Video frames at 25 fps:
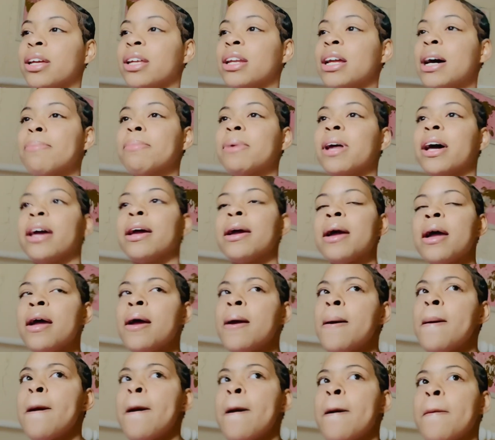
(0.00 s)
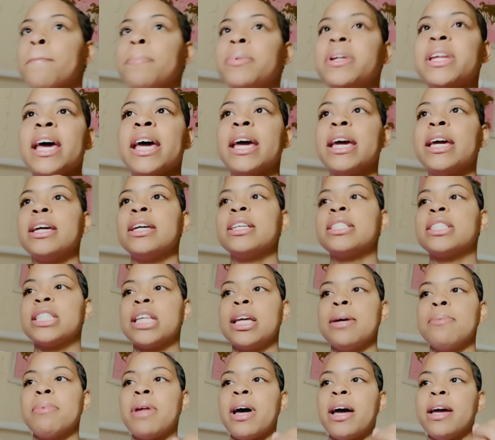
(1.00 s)
And I'm like, dang, it
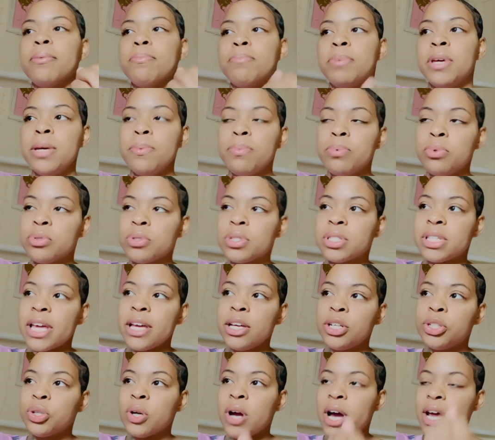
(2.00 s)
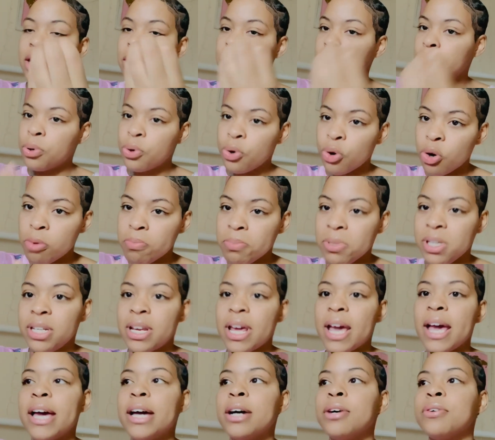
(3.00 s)
seemed like people stay trying to pull me
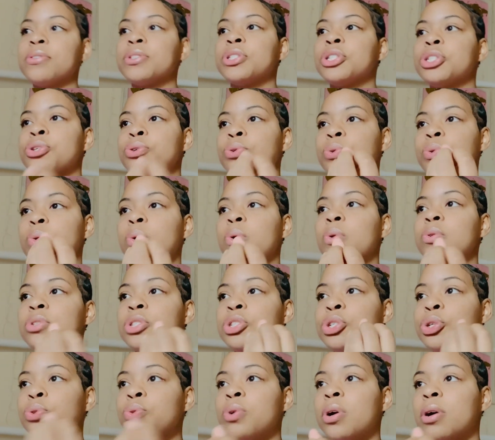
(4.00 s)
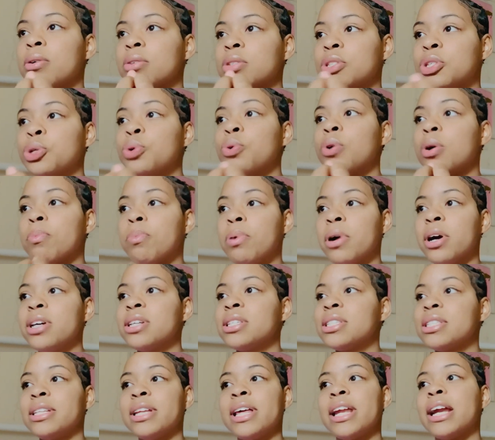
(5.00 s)
down to a
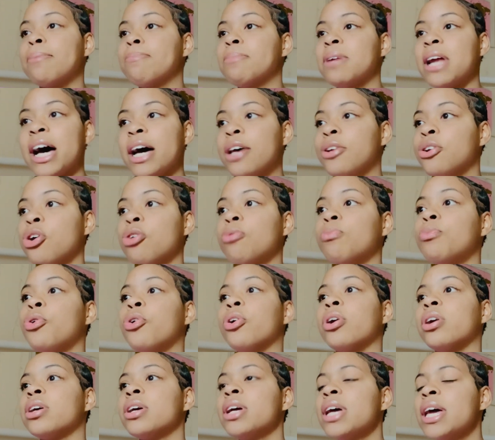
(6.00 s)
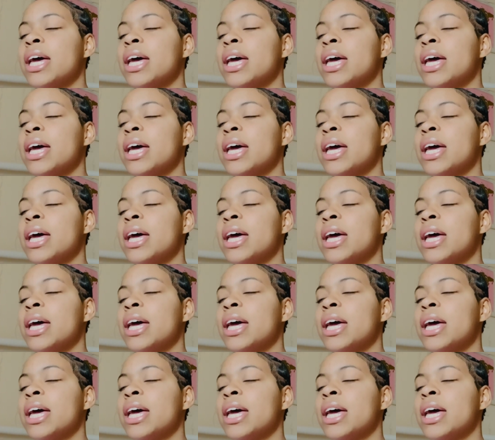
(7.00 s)
person that I'm not no more.